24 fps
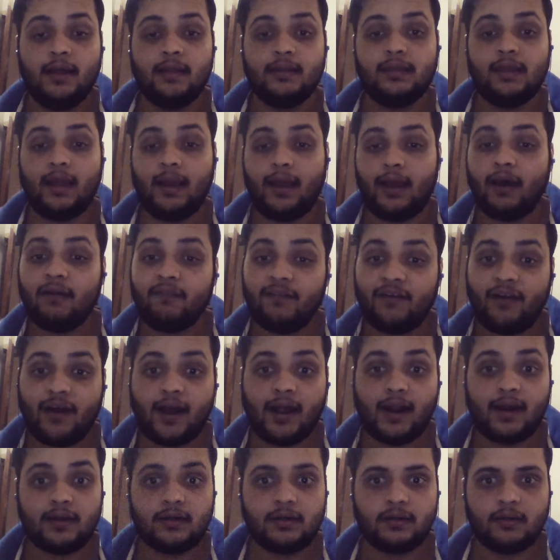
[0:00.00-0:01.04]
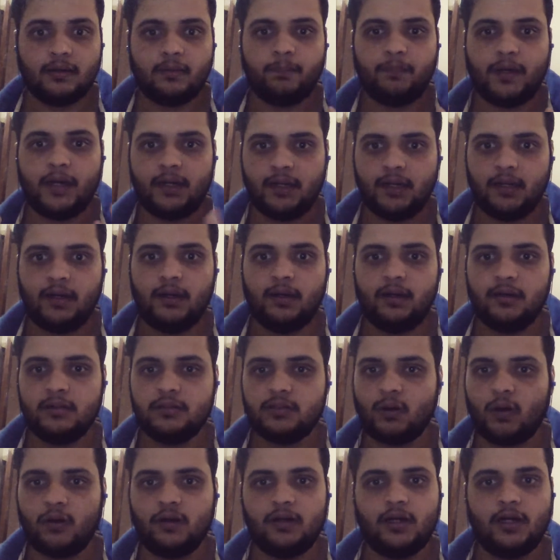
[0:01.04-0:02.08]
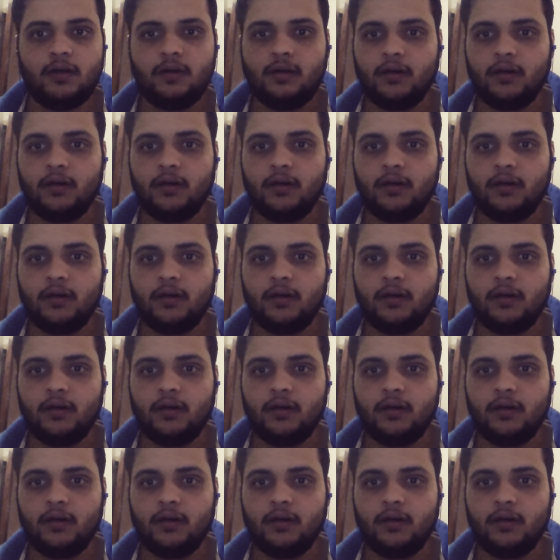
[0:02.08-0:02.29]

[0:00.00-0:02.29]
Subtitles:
they have had a pretty solid